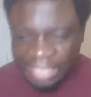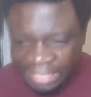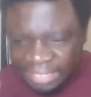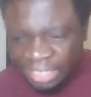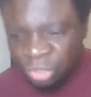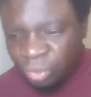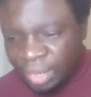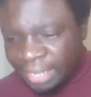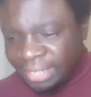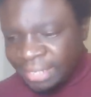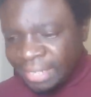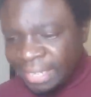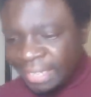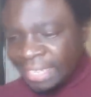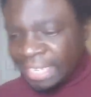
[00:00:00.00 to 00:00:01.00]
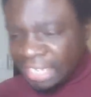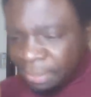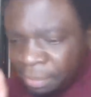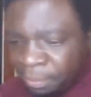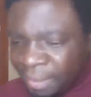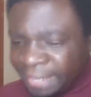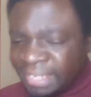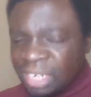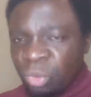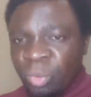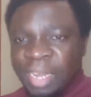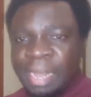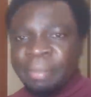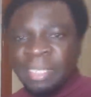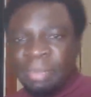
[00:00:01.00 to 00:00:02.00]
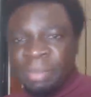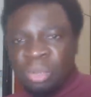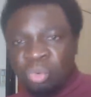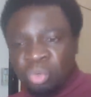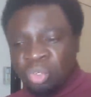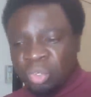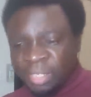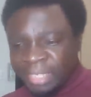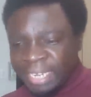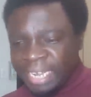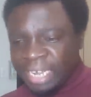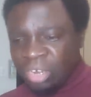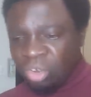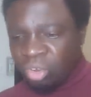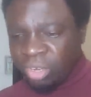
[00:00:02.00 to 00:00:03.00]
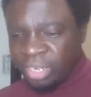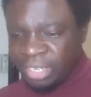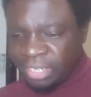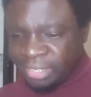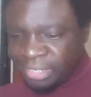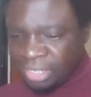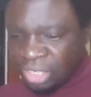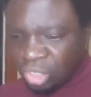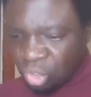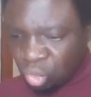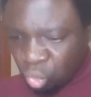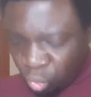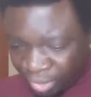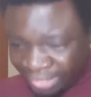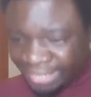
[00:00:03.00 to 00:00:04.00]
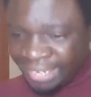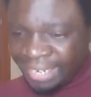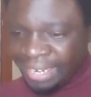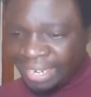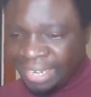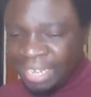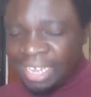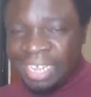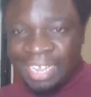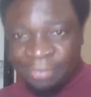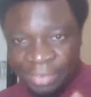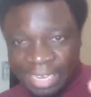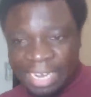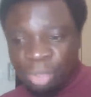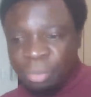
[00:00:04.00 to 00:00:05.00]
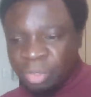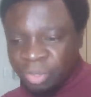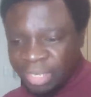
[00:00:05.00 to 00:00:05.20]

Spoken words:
this is what the Deputy President William Samoei Ruto shared on his Twitter, if you allow me